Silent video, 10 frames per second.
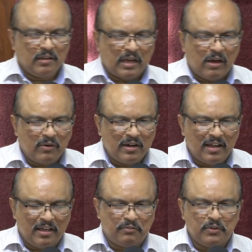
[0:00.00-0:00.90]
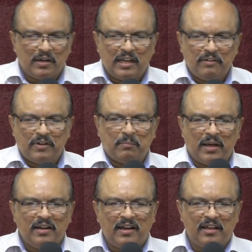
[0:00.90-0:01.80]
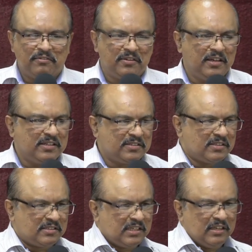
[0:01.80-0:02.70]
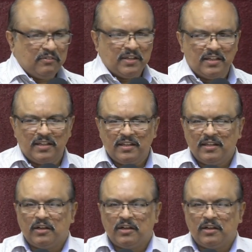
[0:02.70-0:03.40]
Our life, your life and my life is the CV